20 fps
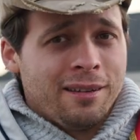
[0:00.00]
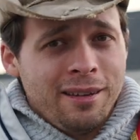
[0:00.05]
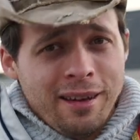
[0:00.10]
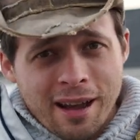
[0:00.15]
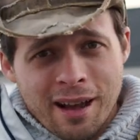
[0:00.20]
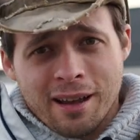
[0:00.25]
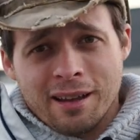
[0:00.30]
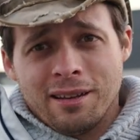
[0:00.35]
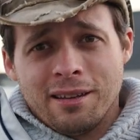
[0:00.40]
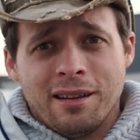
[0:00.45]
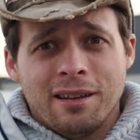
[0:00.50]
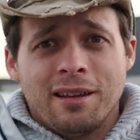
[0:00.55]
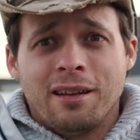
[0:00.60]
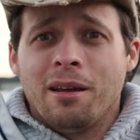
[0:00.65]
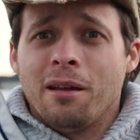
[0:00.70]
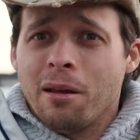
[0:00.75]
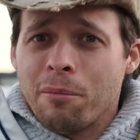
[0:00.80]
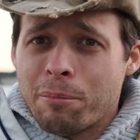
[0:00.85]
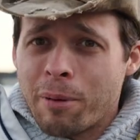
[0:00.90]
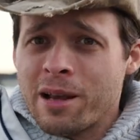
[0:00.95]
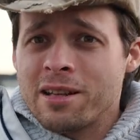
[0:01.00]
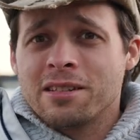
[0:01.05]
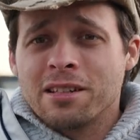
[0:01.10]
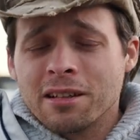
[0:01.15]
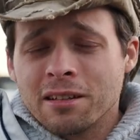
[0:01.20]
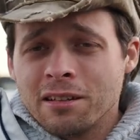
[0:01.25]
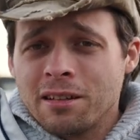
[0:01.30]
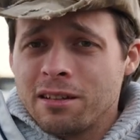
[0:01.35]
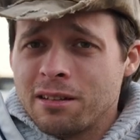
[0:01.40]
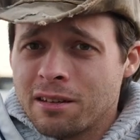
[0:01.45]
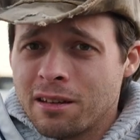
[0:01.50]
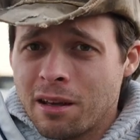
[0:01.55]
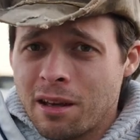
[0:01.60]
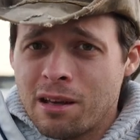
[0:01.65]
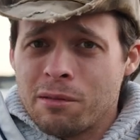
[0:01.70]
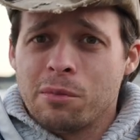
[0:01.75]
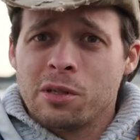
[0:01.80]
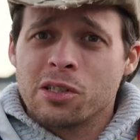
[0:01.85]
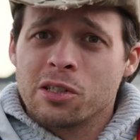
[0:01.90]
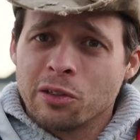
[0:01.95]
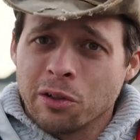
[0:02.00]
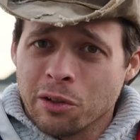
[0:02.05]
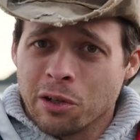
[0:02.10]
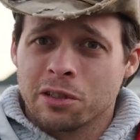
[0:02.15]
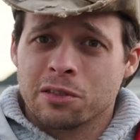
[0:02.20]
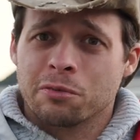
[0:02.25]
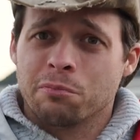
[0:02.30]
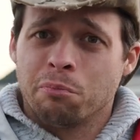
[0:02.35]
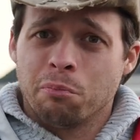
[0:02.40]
yeah, it, basically the image looks